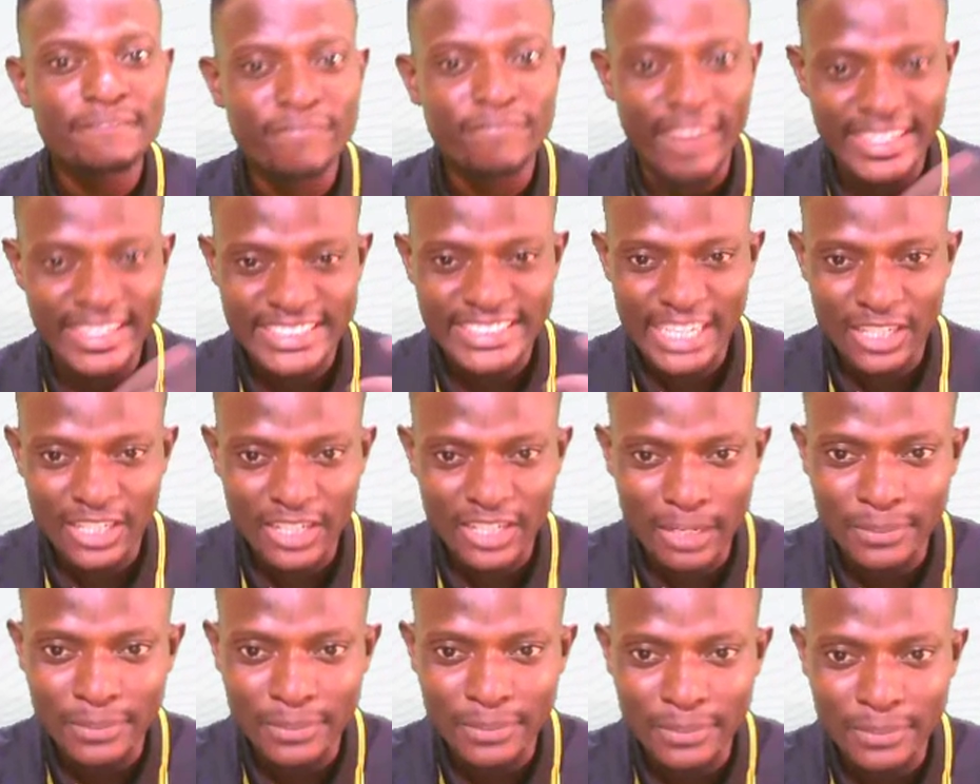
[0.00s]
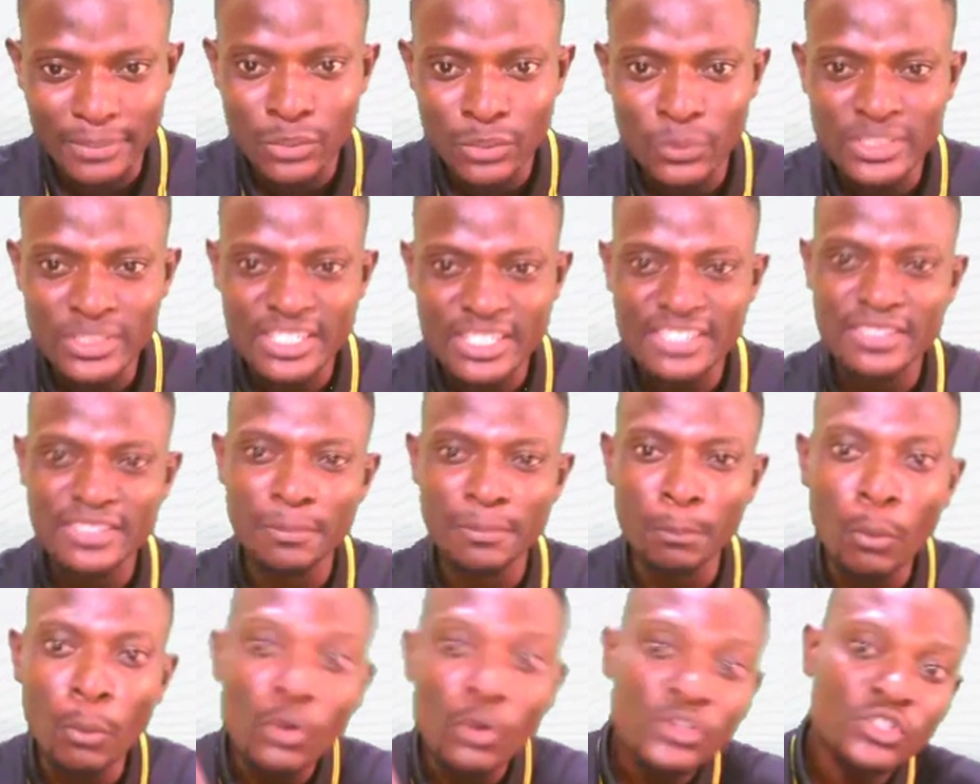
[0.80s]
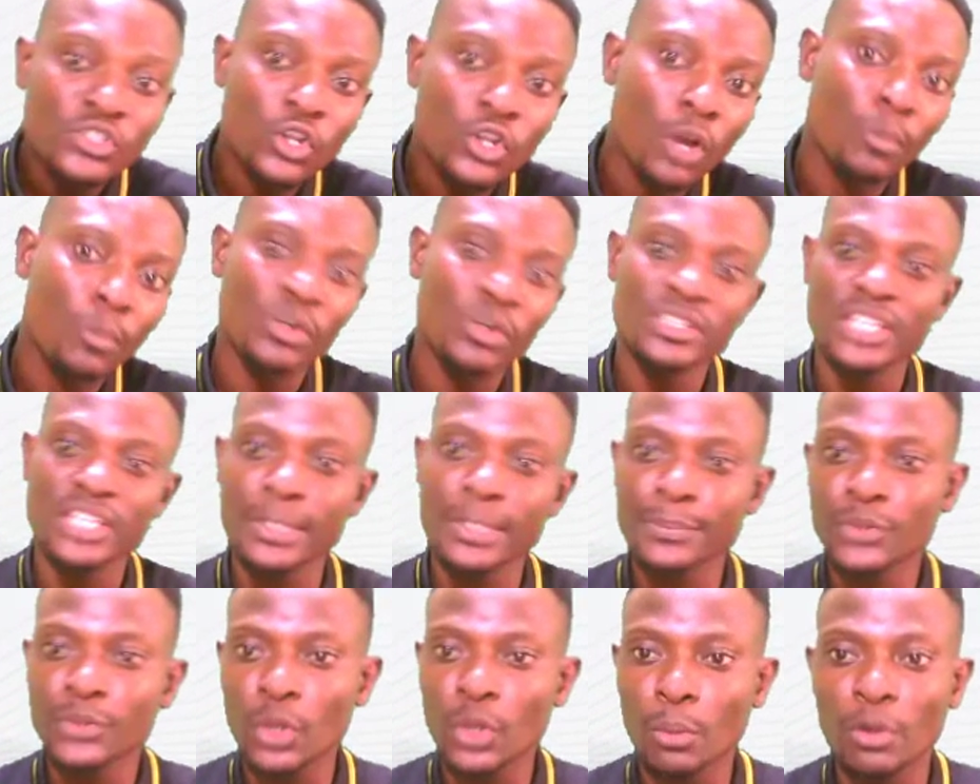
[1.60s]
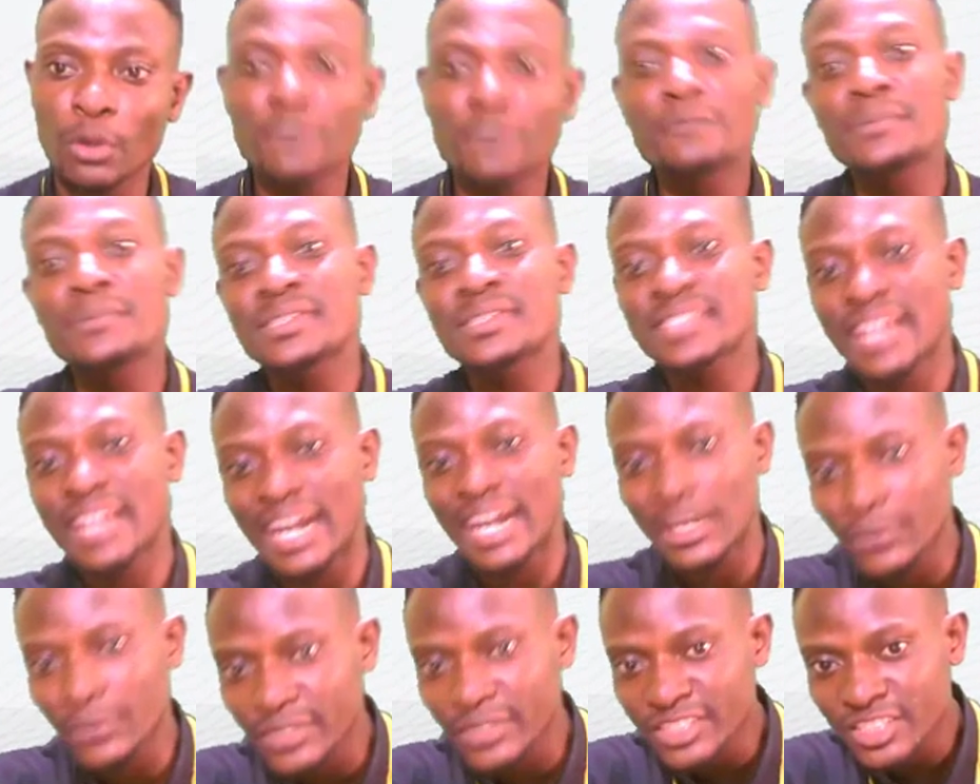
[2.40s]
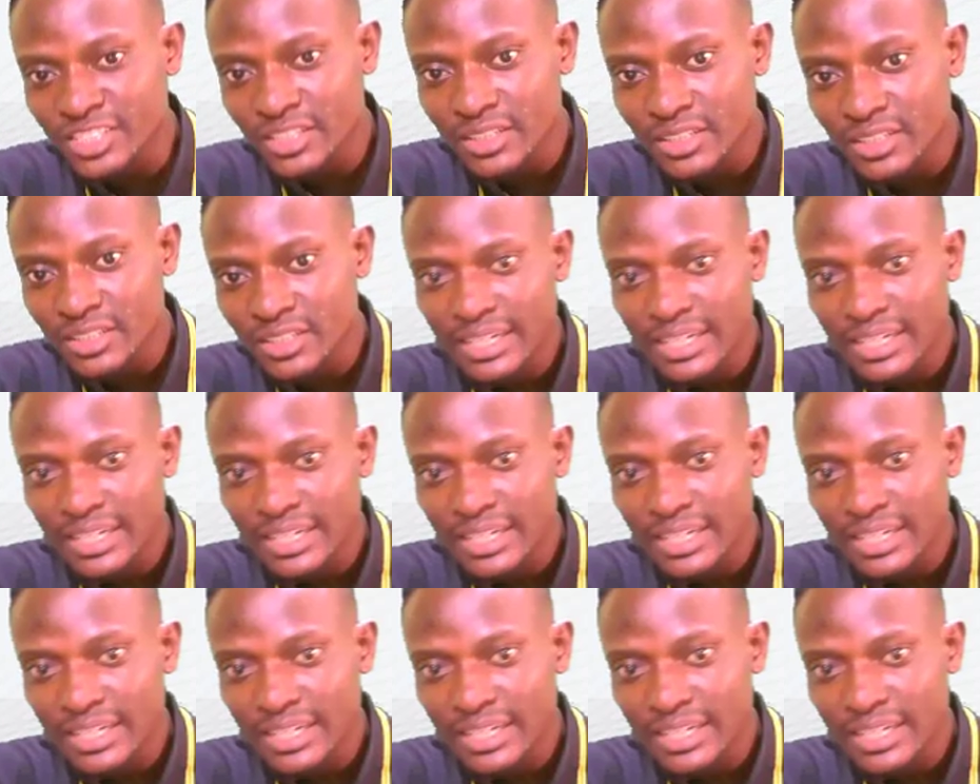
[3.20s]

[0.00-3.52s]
vaginal bleeding, which is the most common symptom of miscarriage,